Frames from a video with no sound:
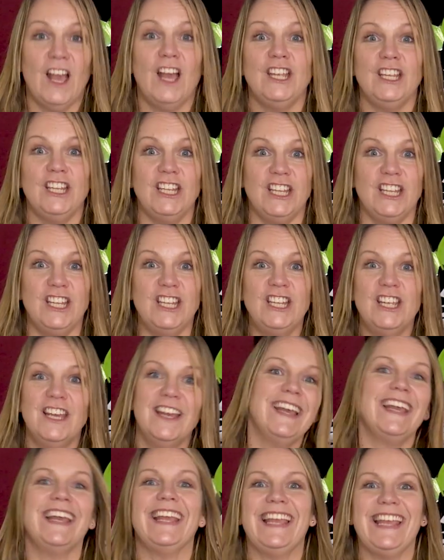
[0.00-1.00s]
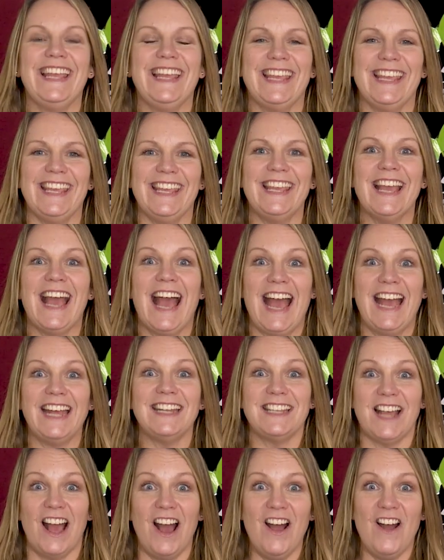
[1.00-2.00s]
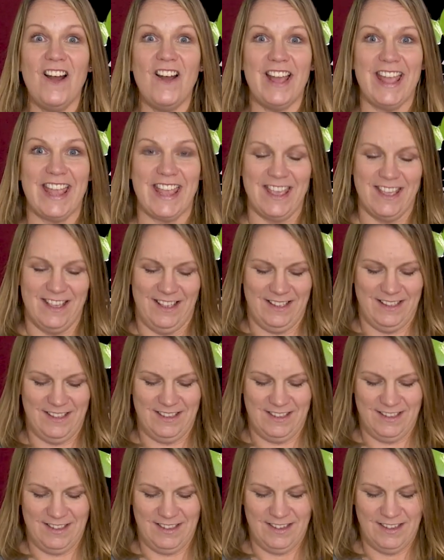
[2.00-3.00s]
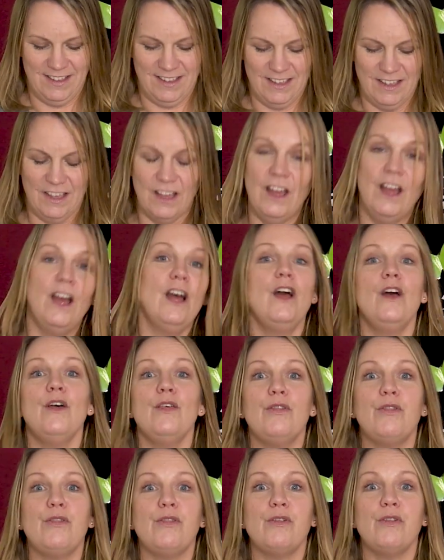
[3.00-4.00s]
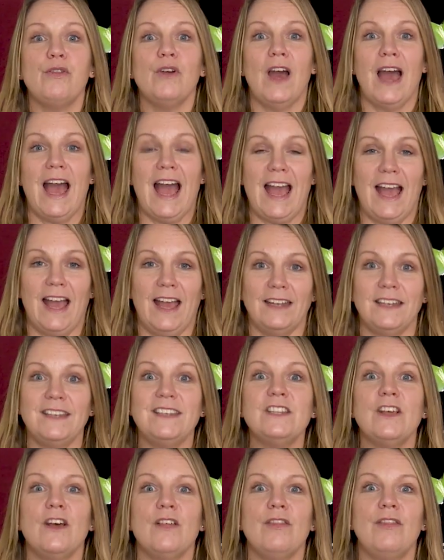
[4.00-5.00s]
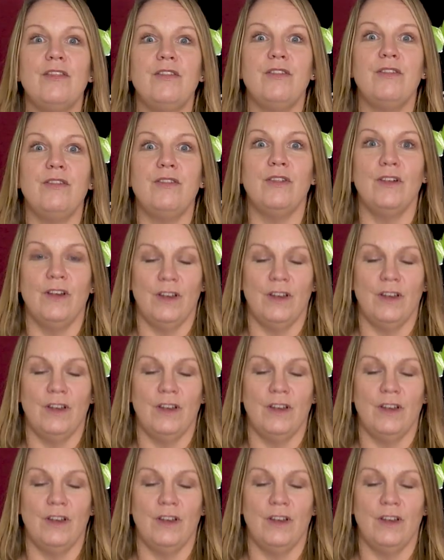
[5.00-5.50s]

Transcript: y, e and I, th and v,